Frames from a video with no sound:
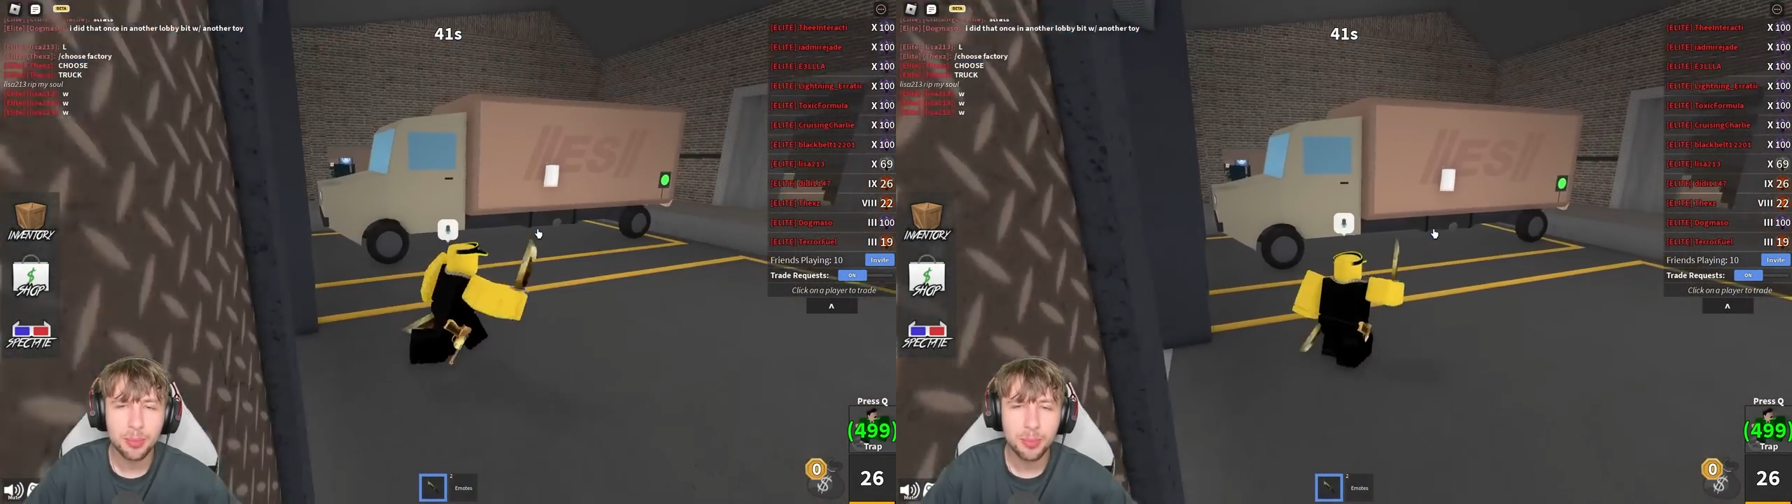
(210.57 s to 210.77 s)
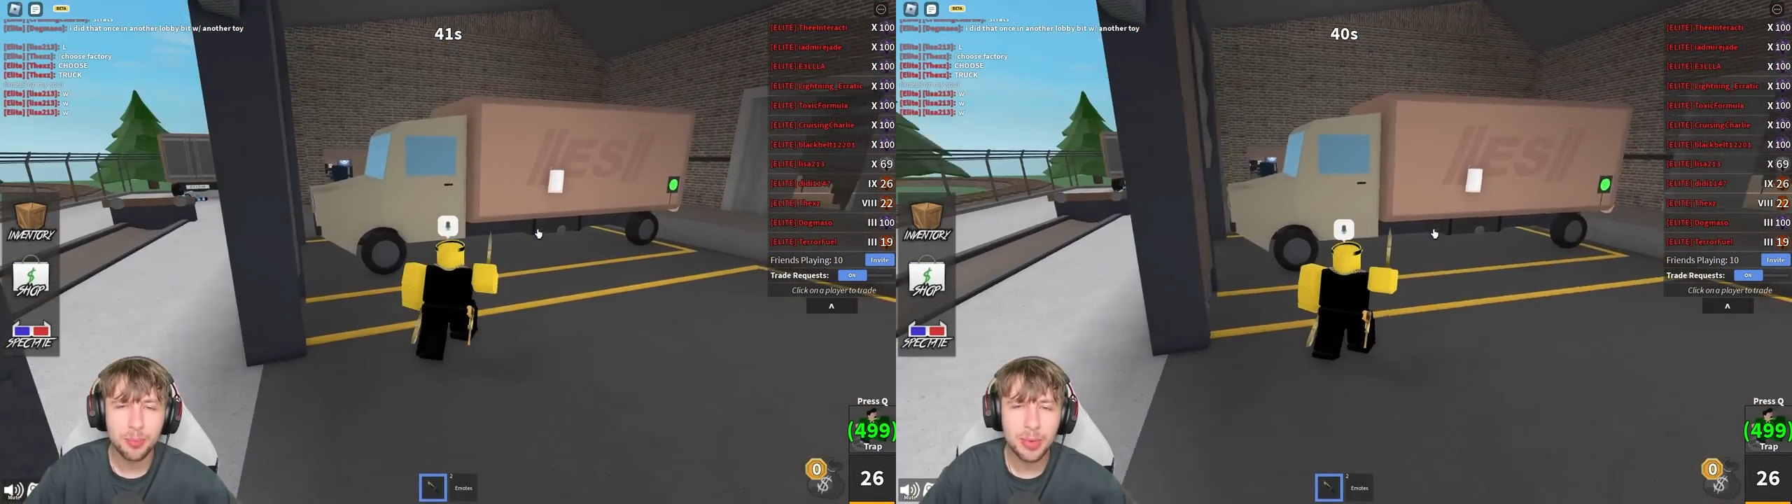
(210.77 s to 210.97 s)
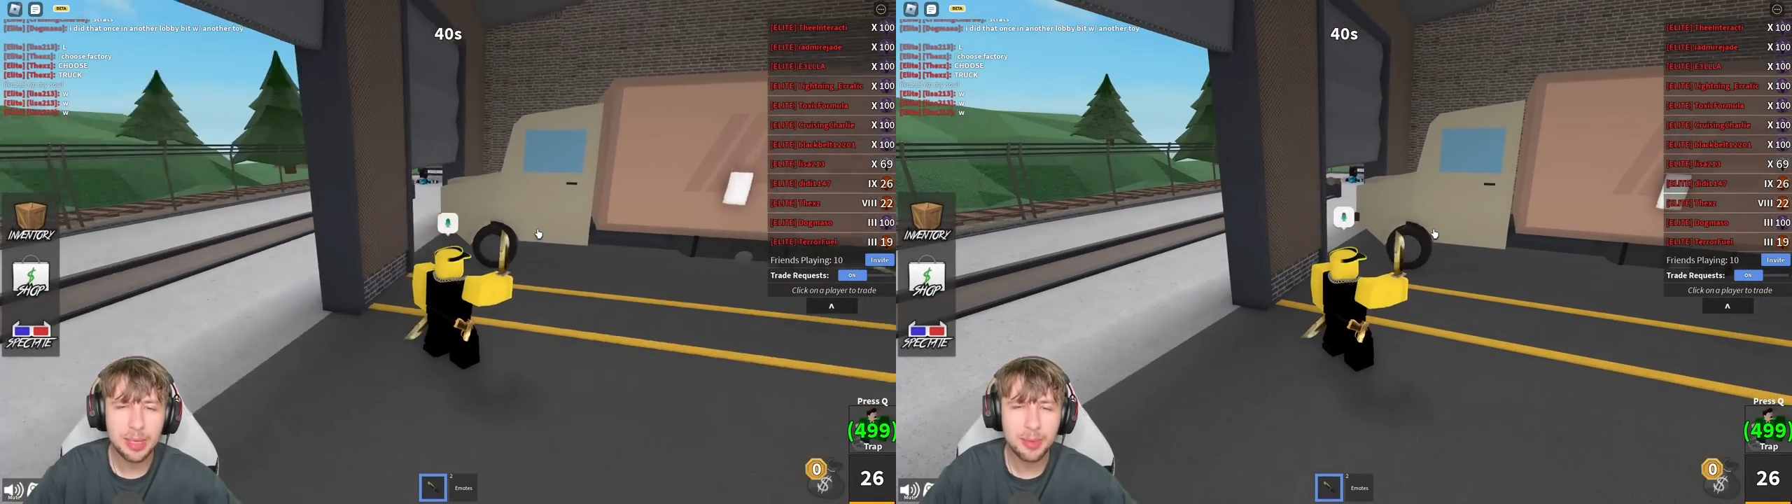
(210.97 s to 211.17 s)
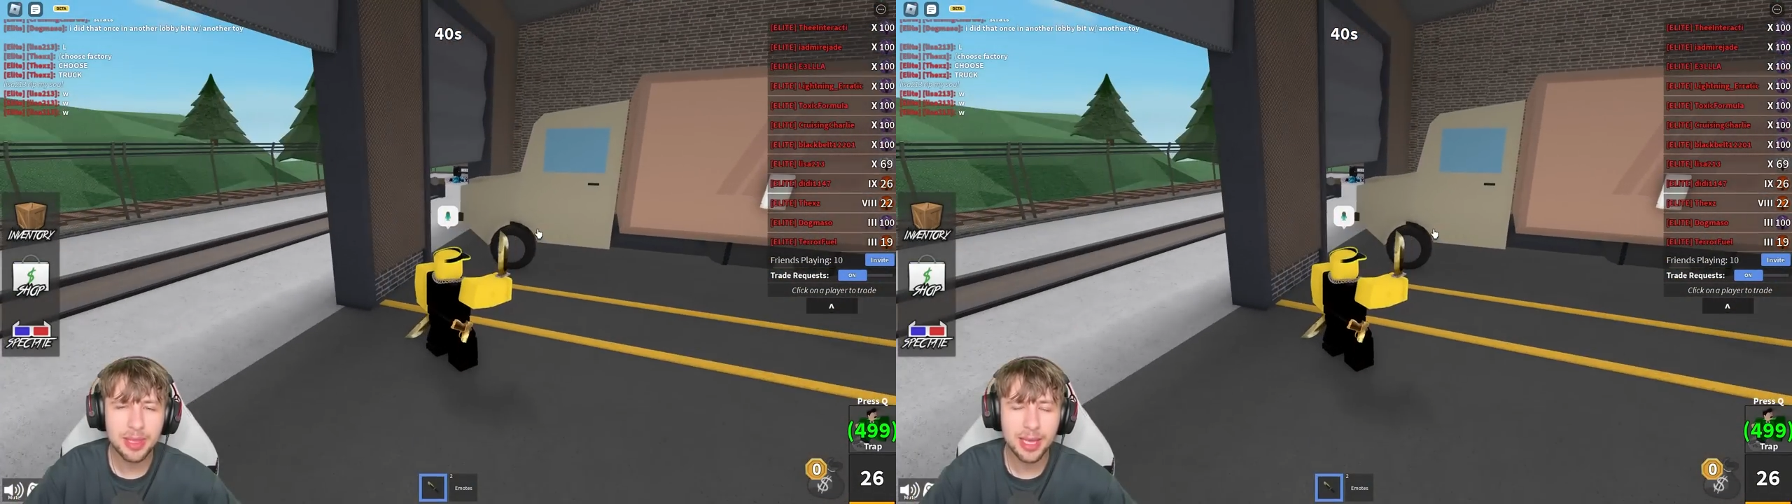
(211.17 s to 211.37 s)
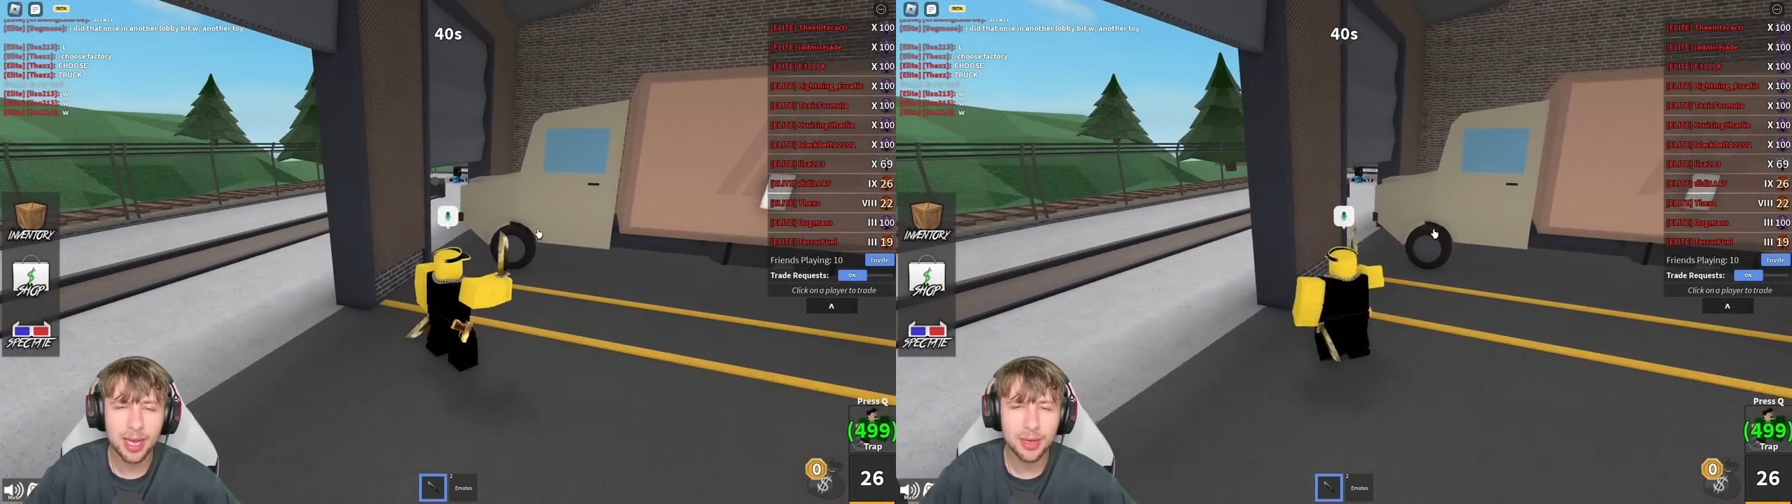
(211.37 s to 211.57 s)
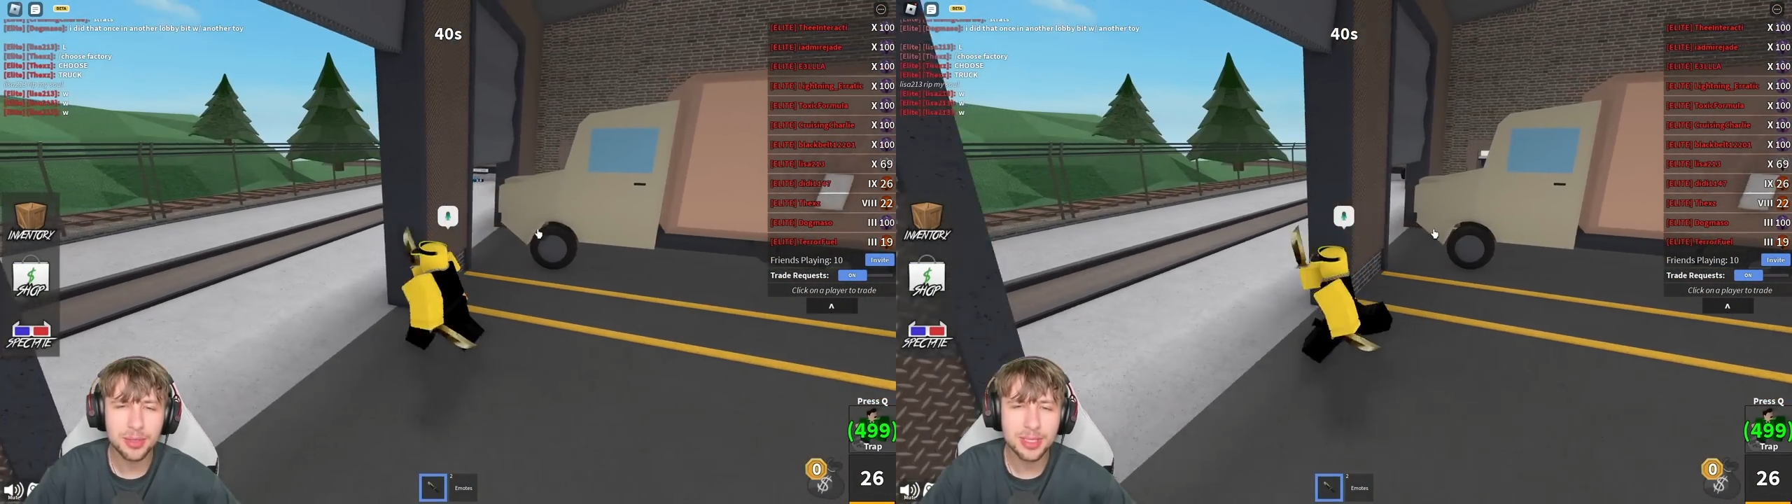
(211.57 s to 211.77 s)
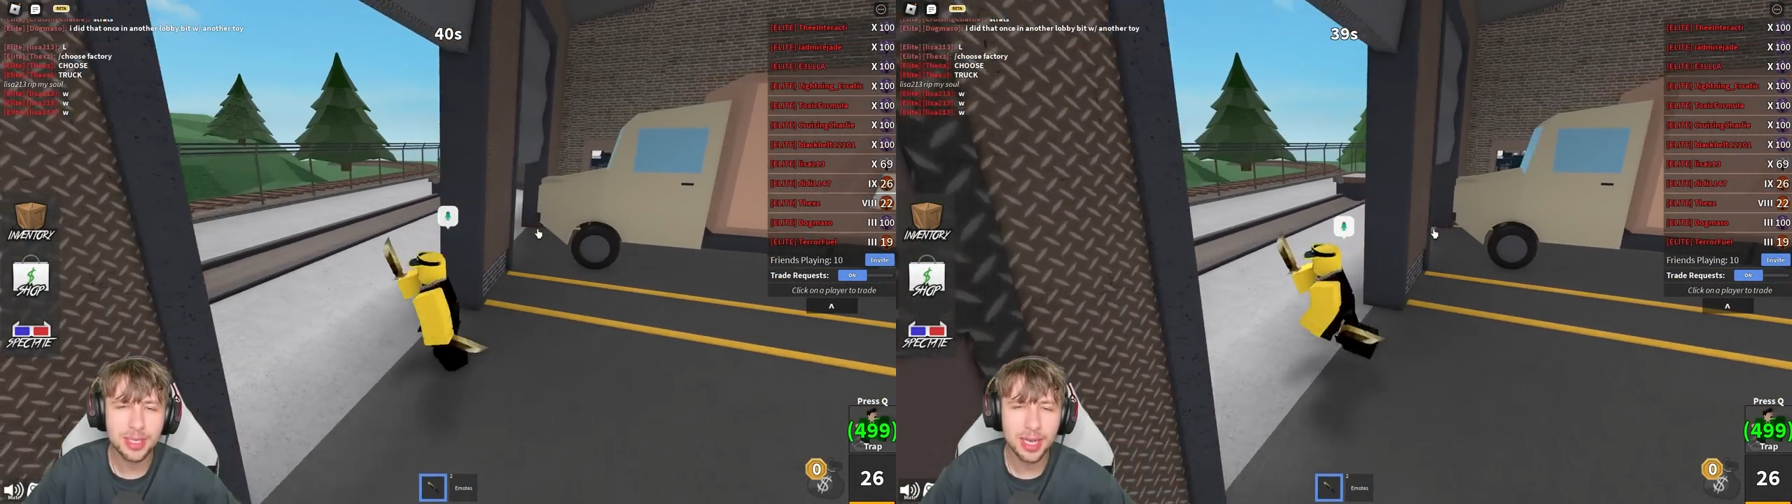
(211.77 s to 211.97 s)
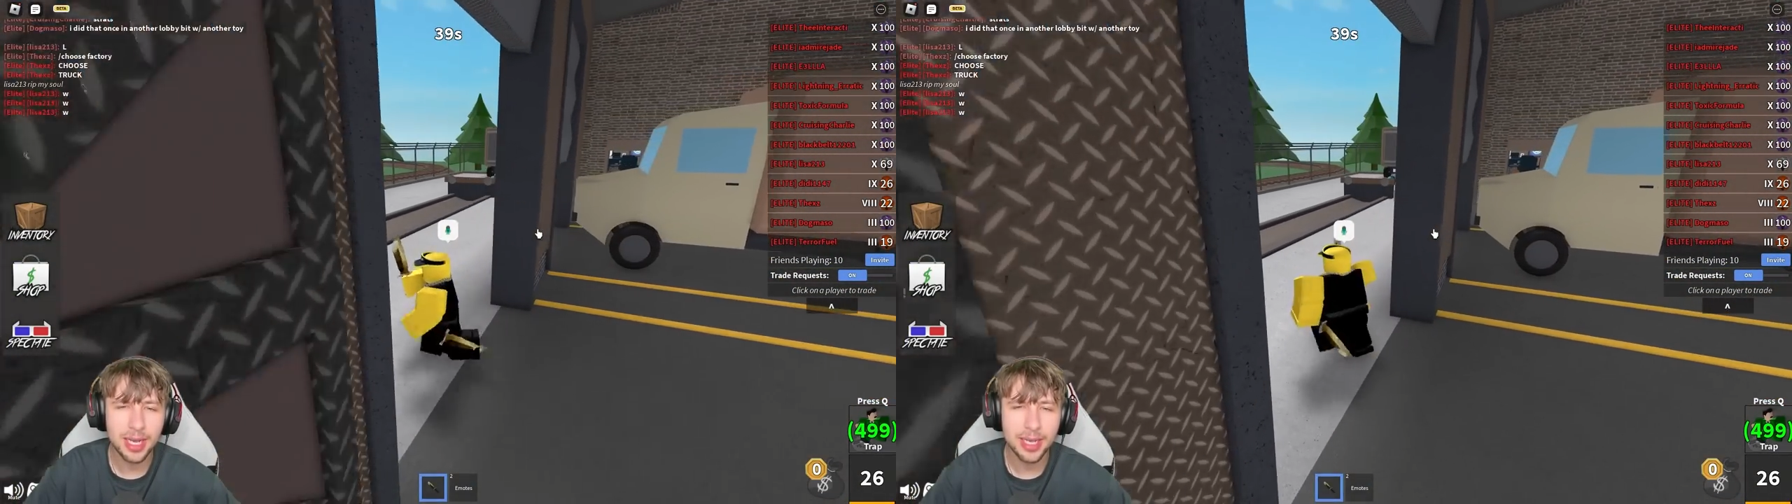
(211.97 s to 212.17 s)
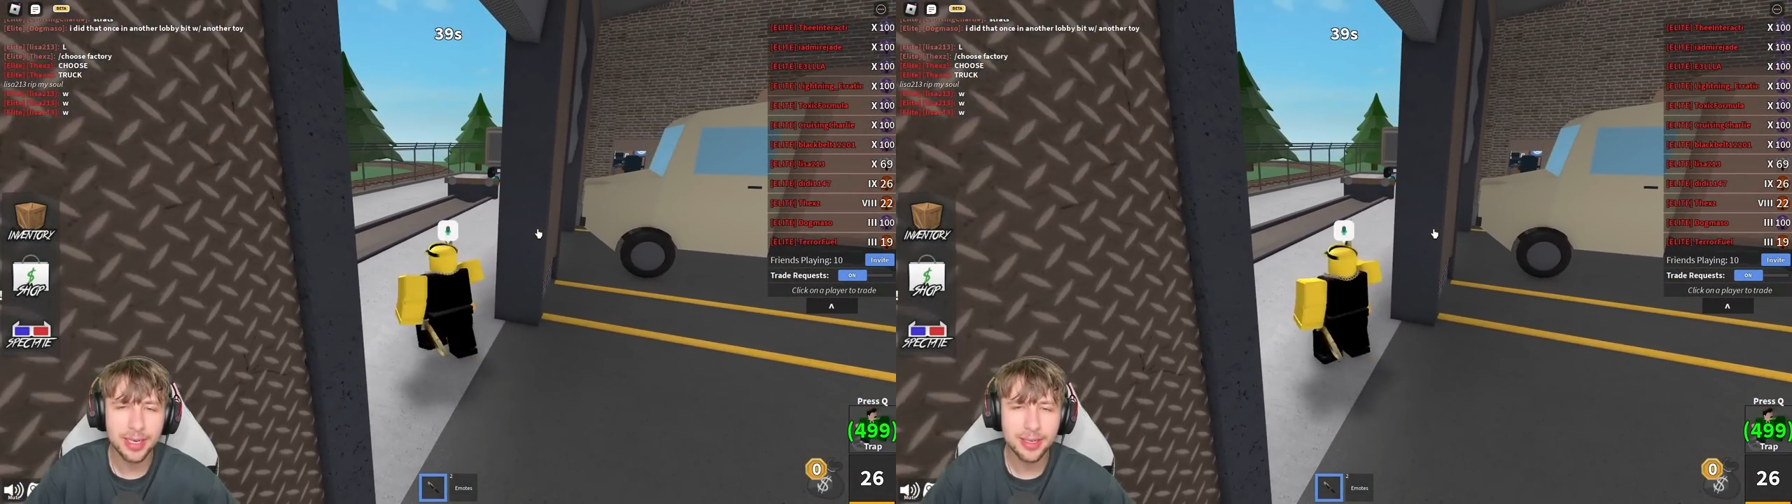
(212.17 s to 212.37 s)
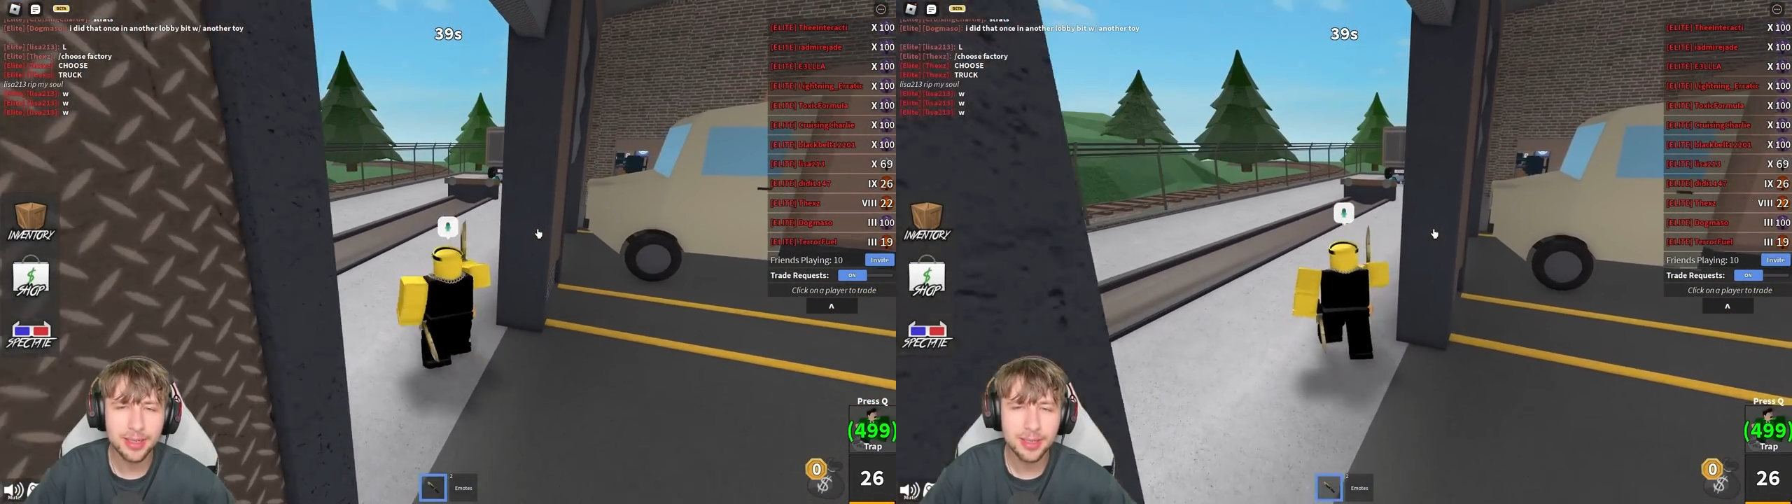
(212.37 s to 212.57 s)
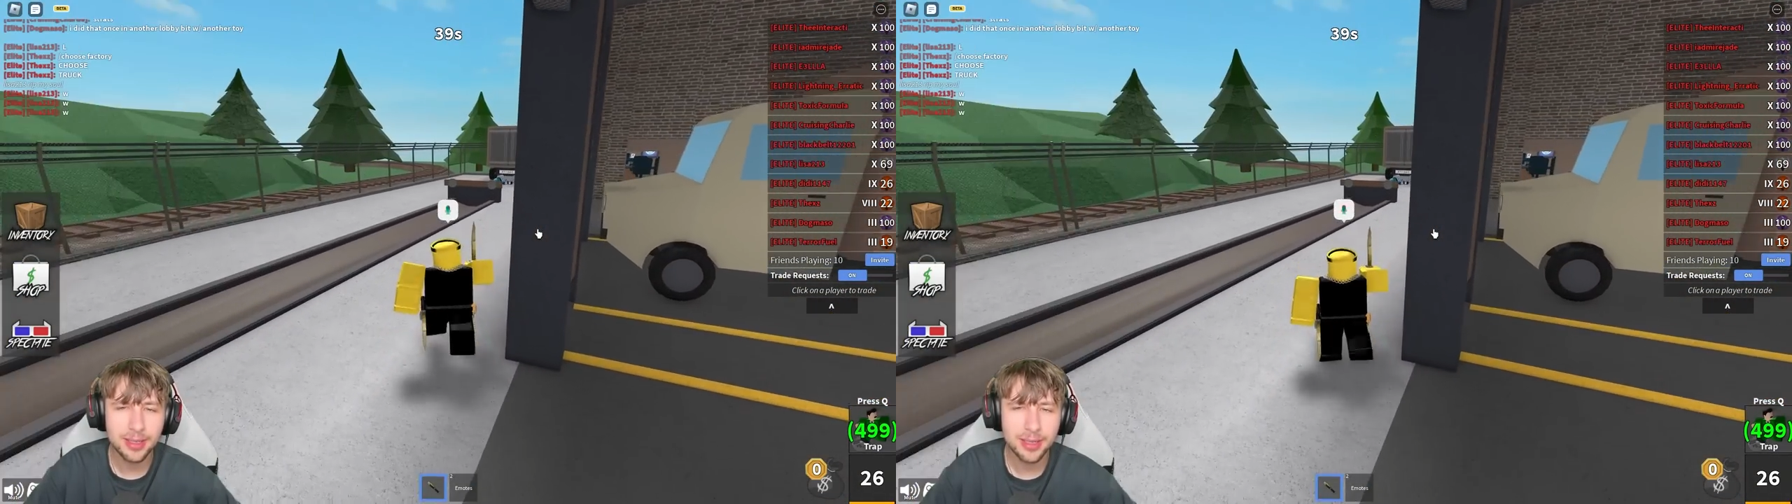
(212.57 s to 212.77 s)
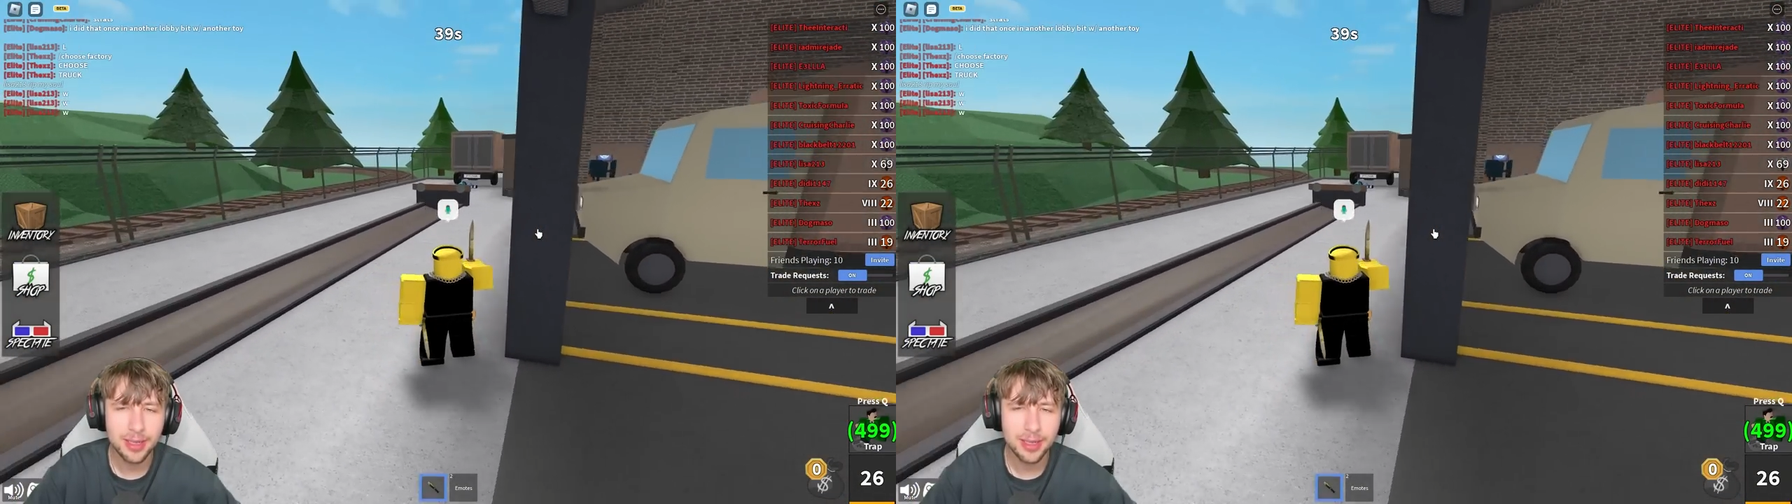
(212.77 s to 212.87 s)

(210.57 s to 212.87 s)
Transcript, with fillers: maybe the outside.